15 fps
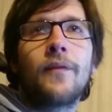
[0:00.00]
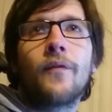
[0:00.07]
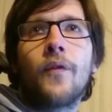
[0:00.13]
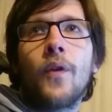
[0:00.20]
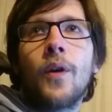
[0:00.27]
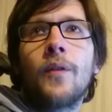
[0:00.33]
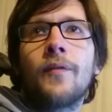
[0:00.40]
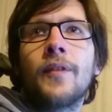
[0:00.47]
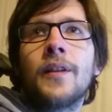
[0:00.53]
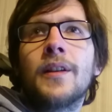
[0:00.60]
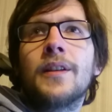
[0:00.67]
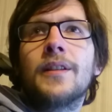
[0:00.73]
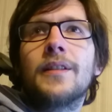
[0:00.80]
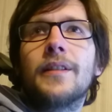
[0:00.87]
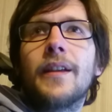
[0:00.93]
it will
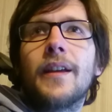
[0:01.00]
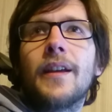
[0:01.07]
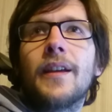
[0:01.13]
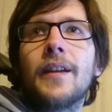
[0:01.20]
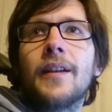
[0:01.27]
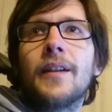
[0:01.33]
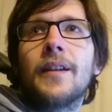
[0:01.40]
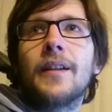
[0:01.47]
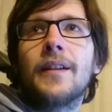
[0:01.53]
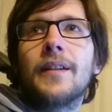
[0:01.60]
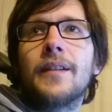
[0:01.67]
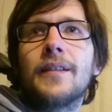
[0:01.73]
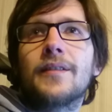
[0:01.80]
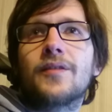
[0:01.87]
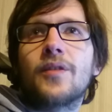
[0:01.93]
involve
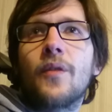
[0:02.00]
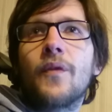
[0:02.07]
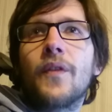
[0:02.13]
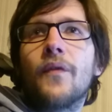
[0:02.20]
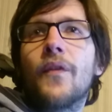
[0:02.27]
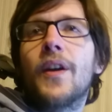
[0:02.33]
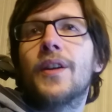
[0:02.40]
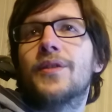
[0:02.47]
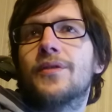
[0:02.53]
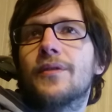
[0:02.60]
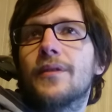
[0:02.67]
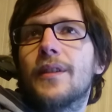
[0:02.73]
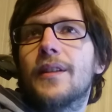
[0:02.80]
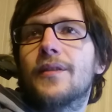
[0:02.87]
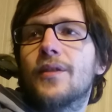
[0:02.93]
uh, some
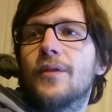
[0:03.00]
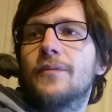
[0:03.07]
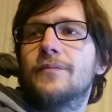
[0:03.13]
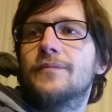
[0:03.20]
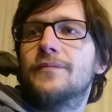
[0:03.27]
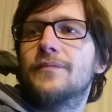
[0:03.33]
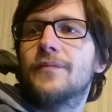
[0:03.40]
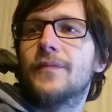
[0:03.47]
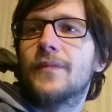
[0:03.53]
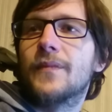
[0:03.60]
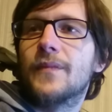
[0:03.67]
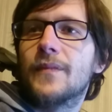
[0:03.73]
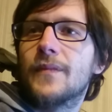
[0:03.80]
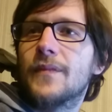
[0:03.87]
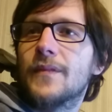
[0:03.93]
inversion, uh,
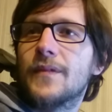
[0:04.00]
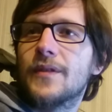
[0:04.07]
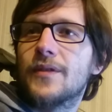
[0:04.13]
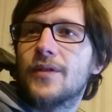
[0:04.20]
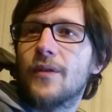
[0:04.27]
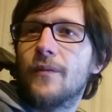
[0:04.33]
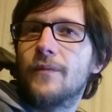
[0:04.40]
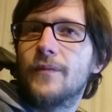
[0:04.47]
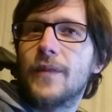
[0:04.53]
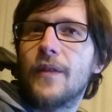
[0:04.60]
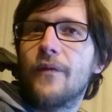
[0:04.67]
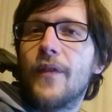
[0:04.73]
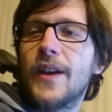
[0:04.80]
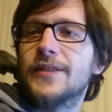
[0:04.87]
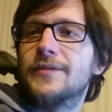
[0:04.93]
some
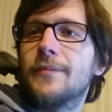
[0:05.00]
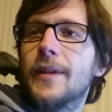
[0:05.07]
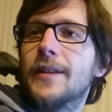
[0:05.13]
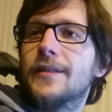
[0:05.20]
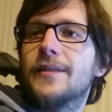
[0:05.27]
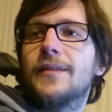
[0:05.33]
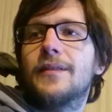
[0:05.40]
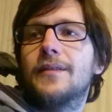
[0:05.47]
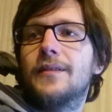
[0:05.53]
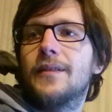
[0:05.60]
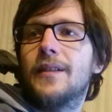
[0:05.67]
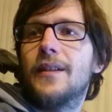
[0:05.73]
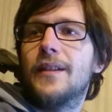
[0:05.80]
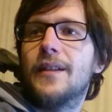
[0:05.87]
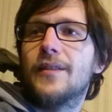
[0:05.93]
some
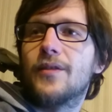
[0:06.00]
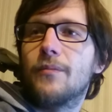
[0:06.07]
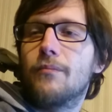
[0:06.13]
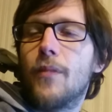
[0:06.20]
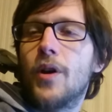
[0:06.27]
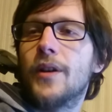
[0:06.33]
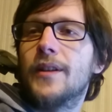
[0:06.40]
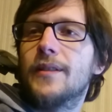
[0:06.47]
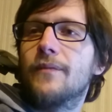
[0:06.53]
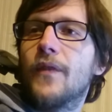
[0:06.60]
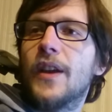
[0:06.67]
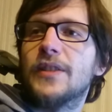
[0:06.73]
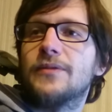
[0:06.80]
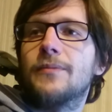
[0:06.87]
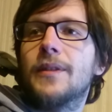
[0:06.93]
investment, uh, some
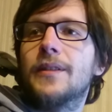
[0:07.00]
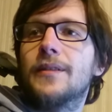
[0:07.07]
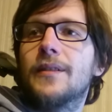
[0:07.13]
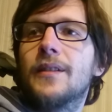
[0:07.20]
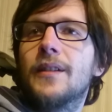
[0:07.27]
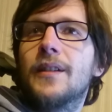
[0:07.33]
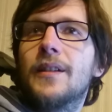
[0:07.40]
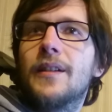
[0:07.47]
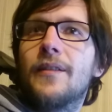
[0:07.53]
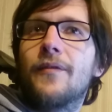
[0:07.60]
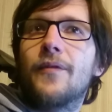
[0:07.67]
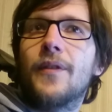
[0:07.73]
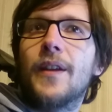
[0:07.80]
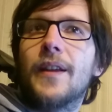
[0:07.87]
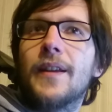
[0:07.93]
money investment
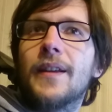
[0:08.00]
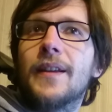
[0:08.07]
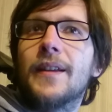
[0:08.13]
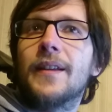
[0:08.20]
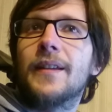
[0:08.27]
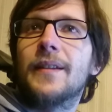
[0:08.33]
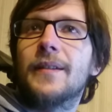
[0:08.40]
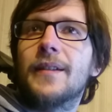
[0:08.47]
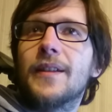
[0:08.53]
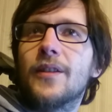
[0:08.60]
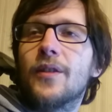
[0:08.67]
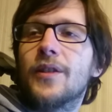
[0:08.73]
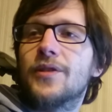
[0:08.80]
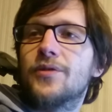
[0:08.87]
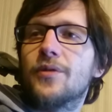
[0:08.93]
uh,
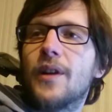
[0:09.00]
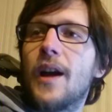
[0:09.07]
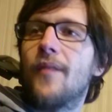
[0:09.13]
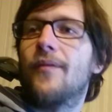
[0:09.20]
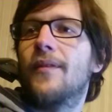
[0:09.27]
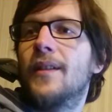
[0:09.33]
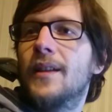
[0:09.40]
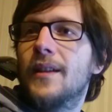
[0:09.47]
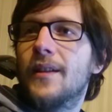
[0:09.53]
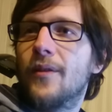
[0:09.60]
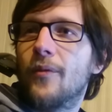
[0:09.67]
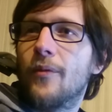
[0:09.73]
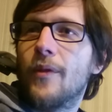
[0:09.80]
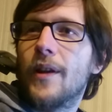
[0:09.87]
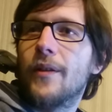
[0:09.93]
in order to
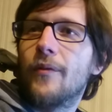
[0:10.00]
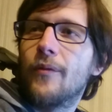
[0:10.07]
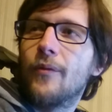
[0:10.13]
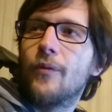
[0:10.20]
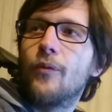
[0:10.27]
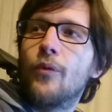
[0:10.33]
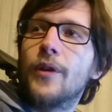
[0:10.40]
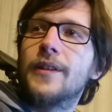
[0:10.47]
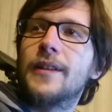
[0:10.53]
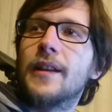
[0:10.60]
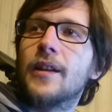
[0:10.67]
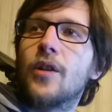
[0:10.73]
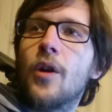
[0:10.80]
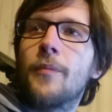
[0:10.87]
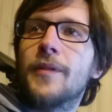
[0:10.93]
have
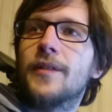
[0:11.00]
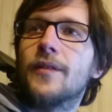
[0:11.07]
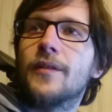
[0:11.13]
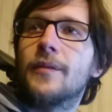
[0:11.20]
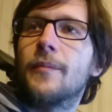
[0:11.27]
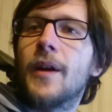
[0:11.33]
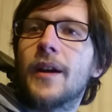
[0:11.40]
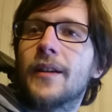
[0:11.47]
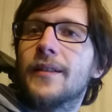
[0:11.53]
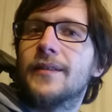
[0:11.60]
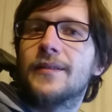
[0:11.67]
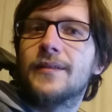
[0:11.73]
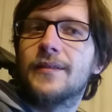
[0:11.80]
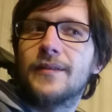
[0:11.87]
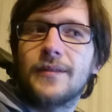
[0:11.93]
retail copies
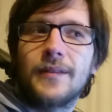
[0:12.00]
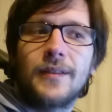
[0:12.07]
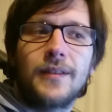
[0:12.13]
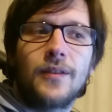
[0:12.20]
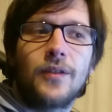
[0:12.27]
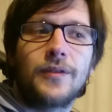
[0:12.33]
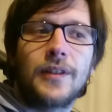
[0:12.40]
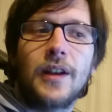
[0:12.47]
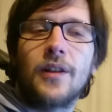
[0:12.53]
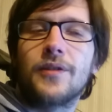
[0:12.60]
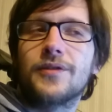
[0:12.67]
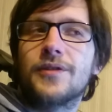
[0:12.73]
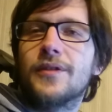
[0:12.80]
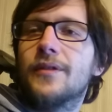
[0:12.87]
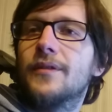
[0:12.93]
on the market
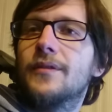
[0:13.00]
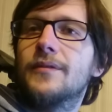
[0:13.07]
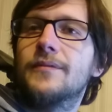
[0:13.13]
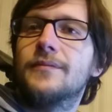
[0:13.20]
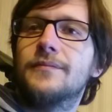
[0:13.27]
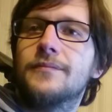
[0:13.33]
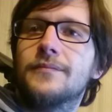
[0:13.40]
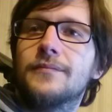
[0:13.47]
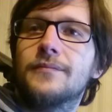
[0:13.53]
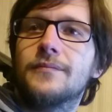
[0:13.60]
on the launch.